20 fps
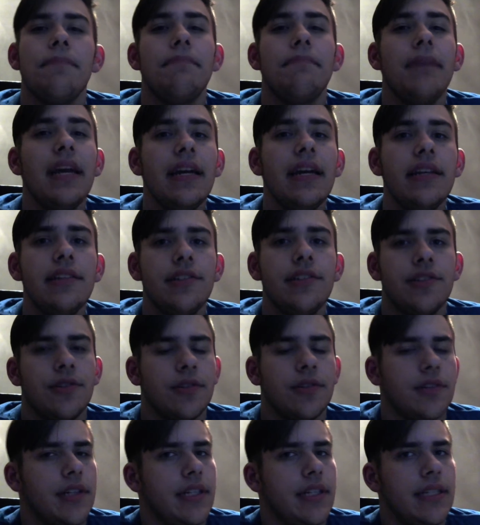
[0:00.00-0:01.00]

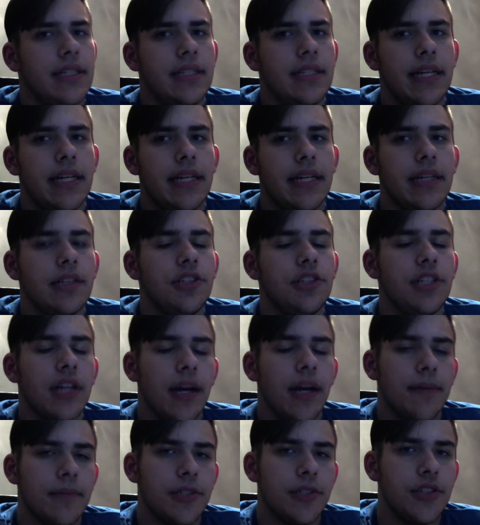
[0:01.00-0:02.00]
mandatory to take
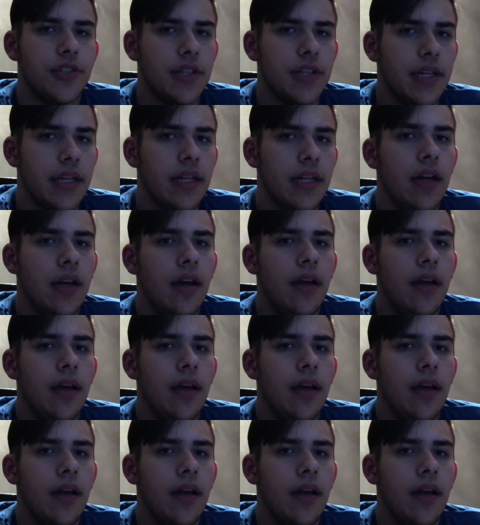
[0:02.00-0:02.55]
geometry,